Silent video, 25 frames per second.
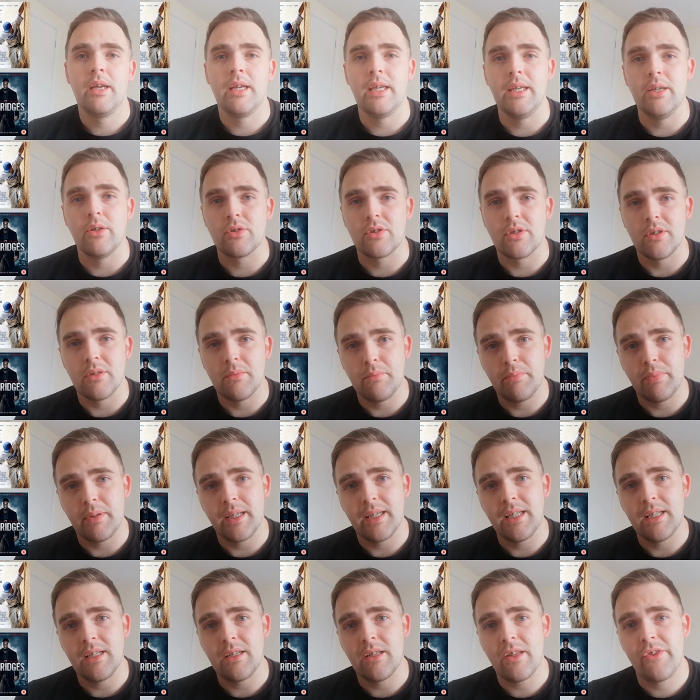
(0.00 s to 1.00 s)
He also
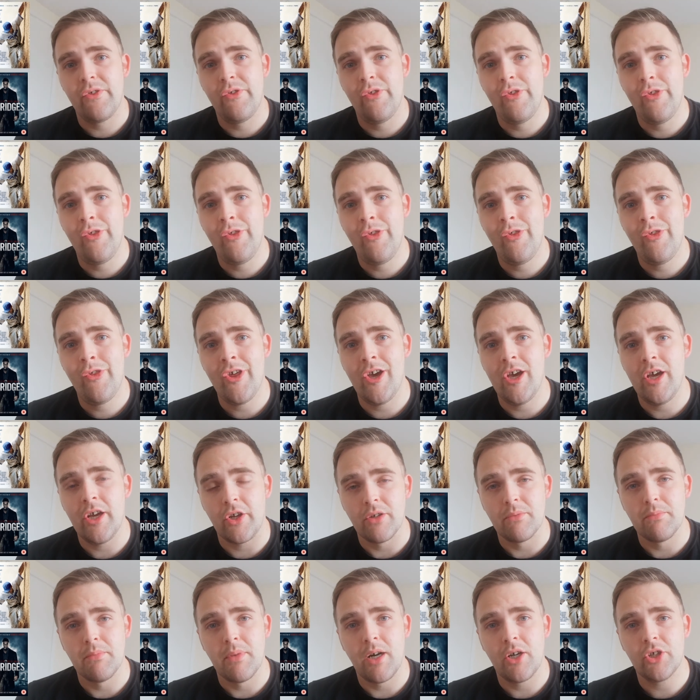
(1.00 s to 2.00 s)
played
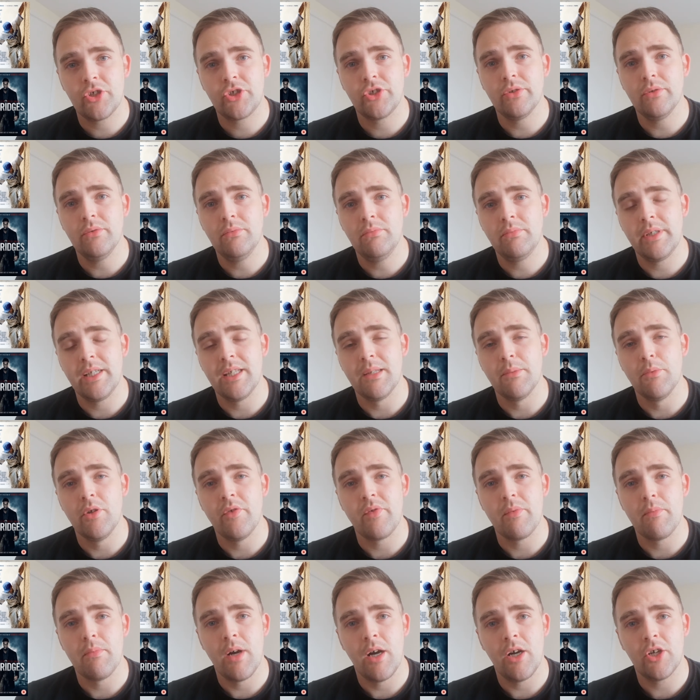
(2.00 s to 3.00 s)
Thurgood Marshall in the
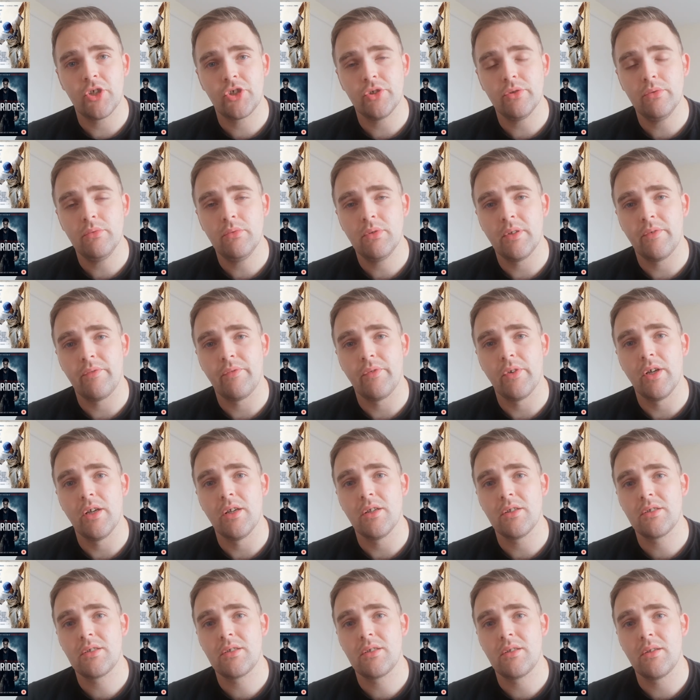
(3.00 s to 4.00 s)
movie Marshall, the
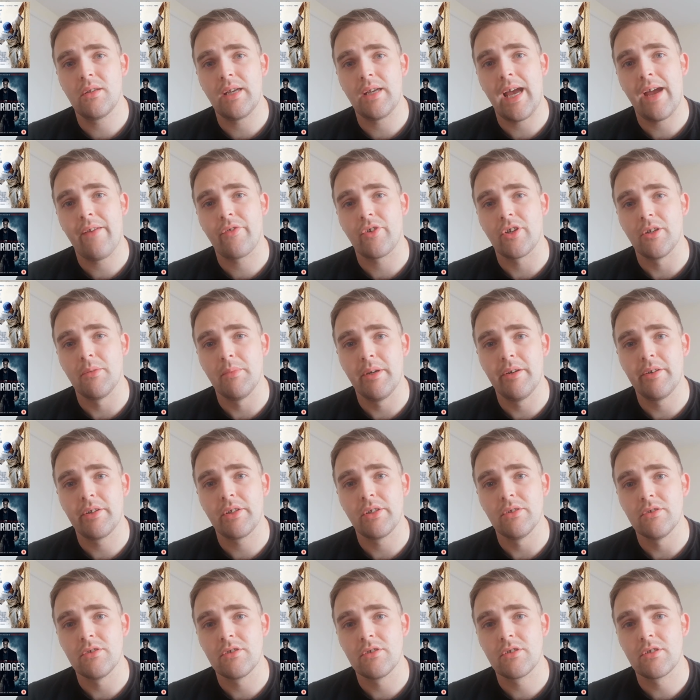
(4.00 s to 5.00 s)
first
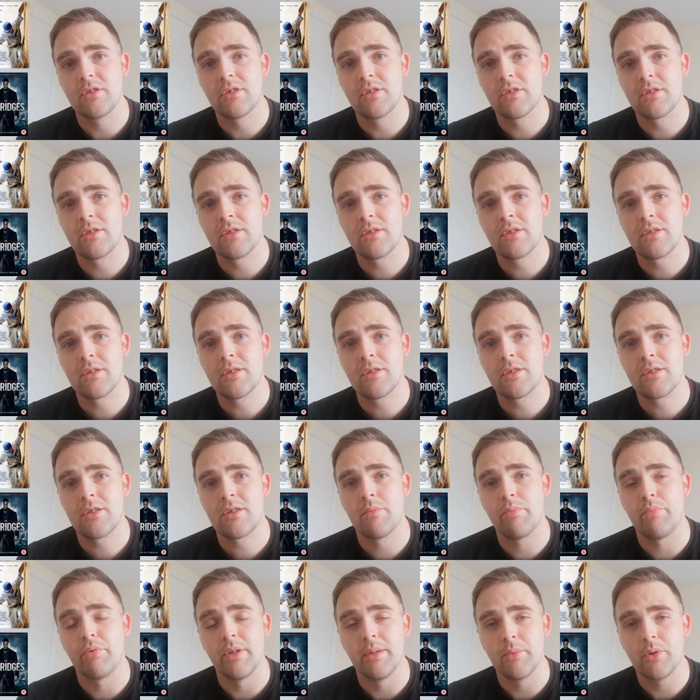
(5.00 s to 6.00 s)
African-American
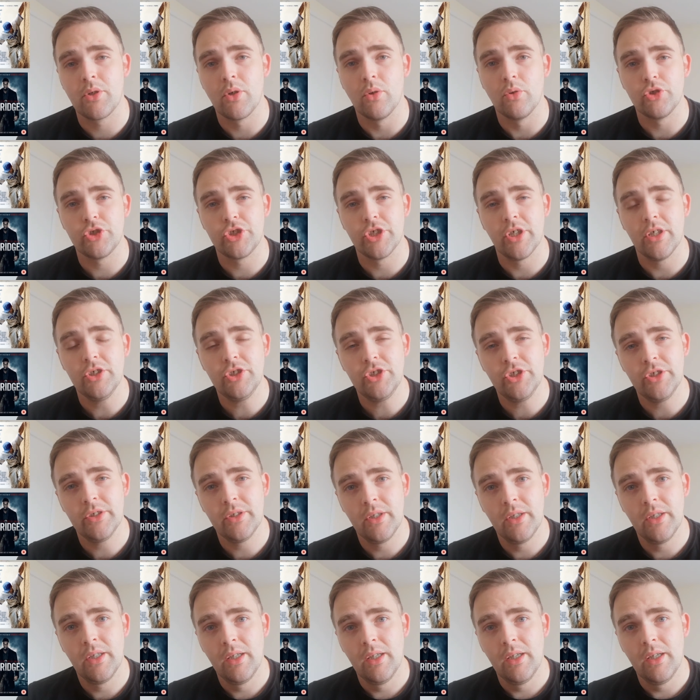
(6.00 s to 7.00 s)
Supreme Court judge.
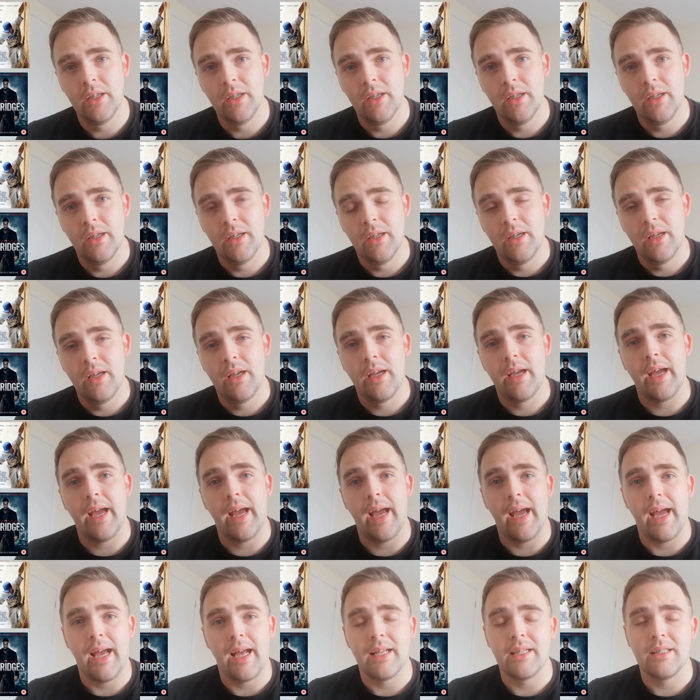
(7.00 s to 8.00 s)

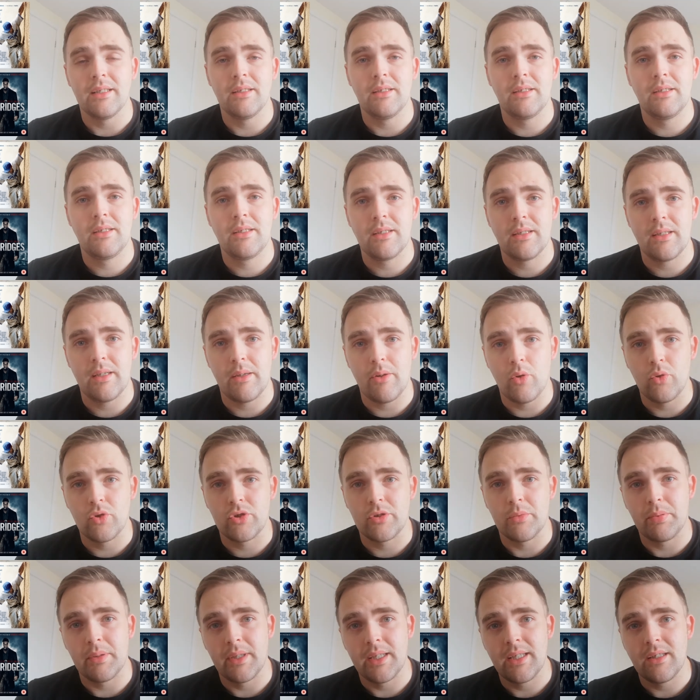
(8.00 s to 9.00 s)
And
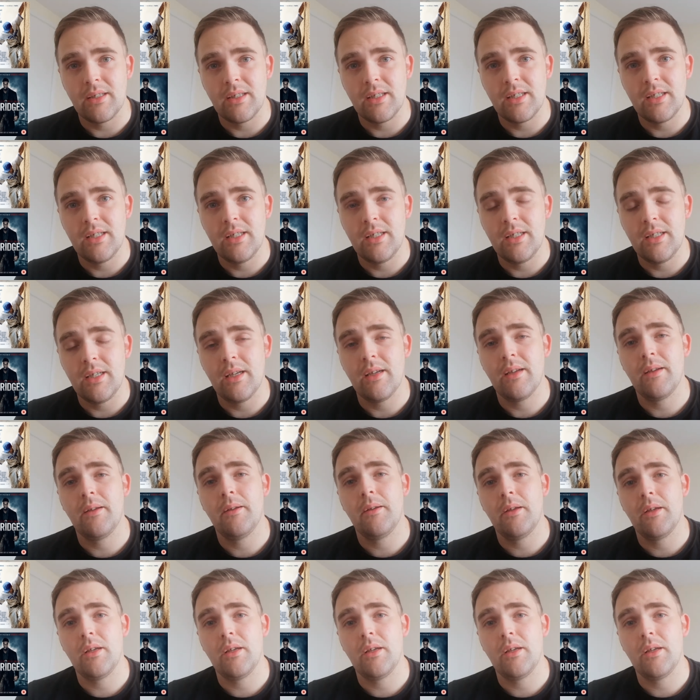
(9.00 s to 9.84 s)
also played the